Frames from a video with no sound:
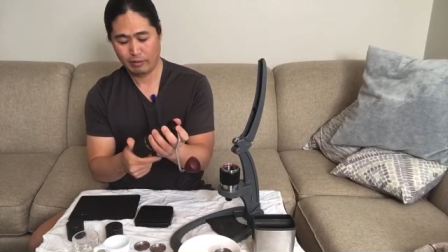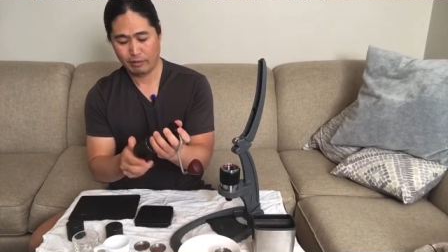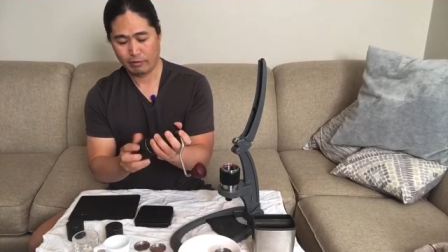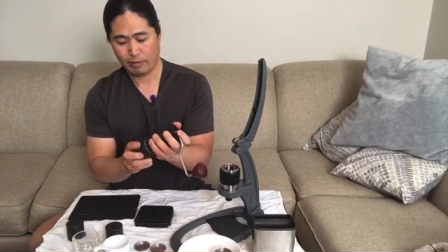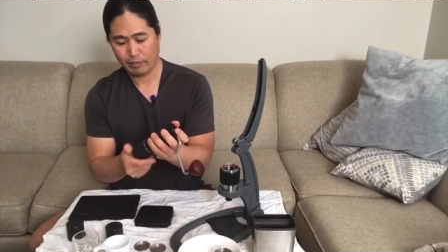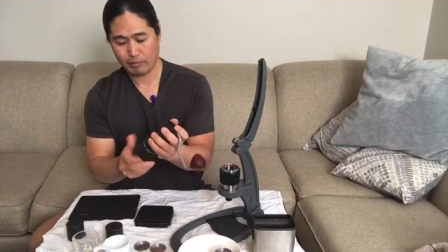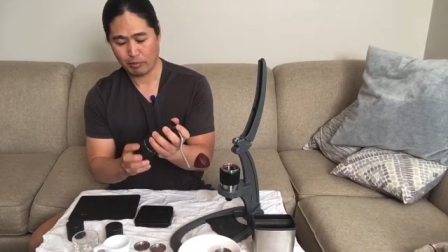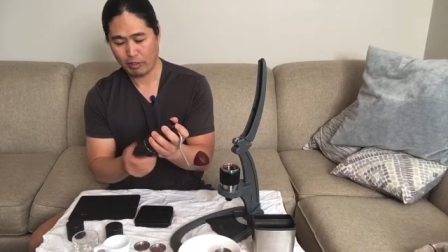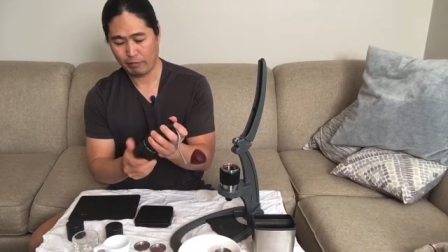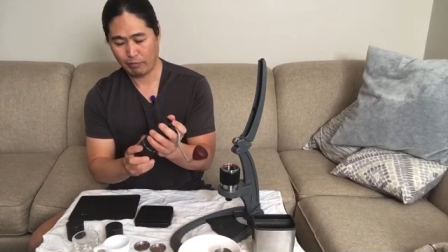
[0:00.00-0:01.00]
grinding some
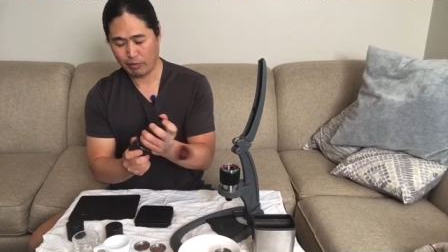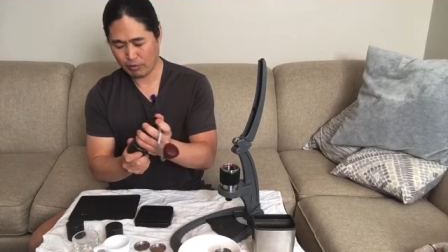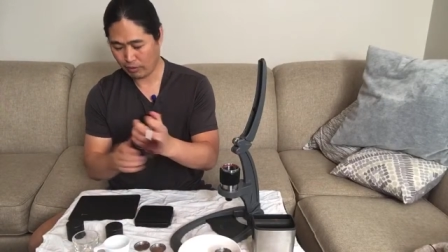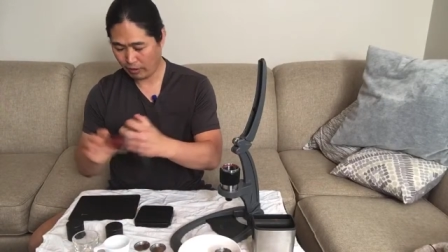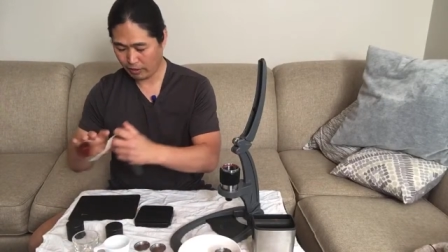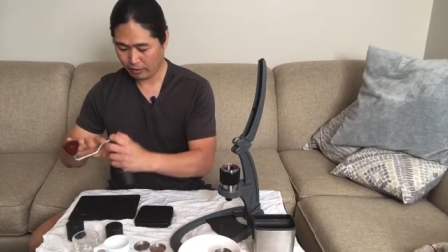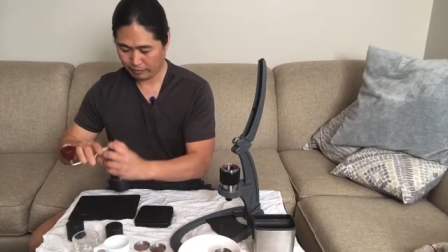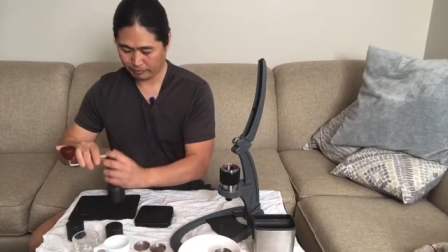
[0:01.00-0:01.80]
coffee beans here.